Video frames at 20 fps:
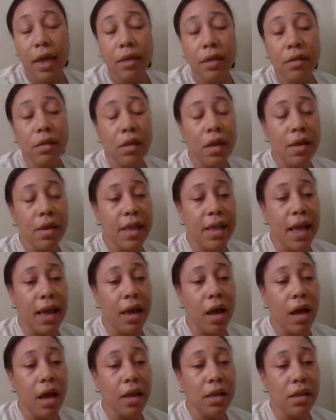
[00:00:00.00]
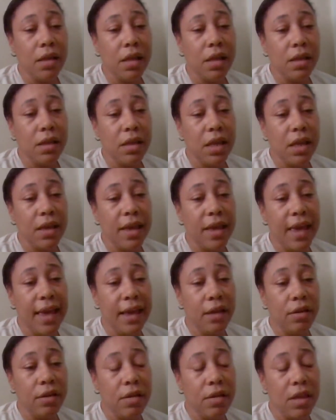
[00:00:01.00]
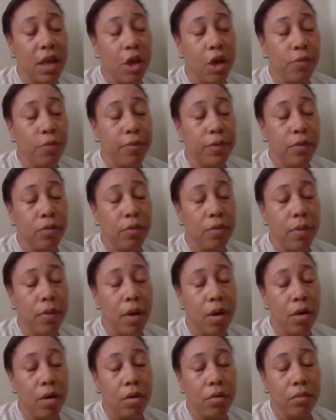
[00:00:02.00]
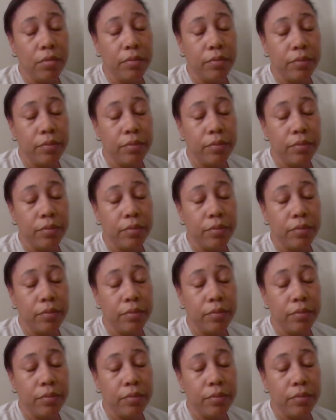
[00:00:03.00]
because I honestly think haters help you grow.